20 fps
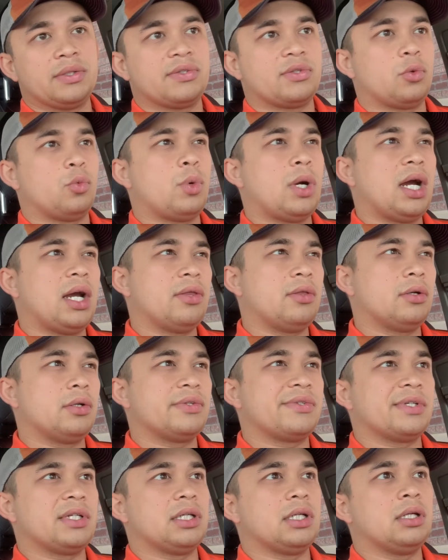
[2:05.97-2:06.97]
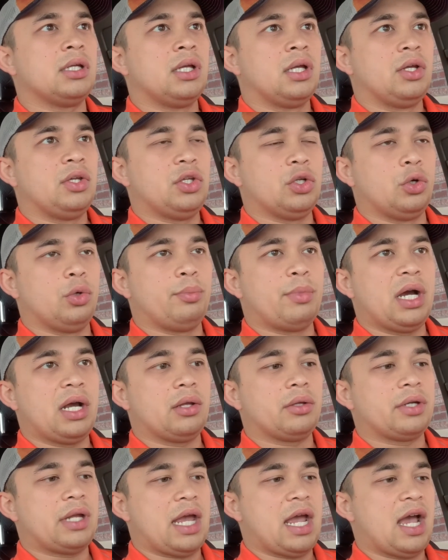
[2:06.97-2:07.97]
So why there's a mile
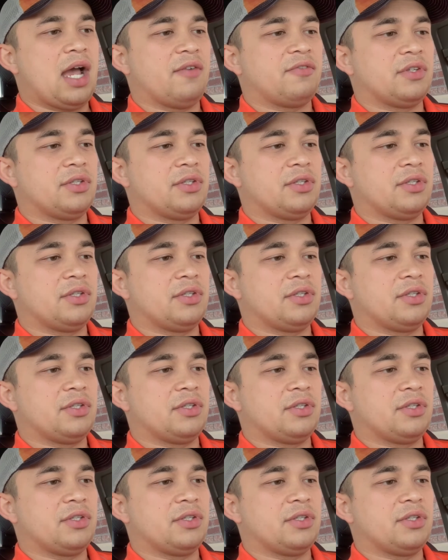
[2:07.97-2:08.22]
and a half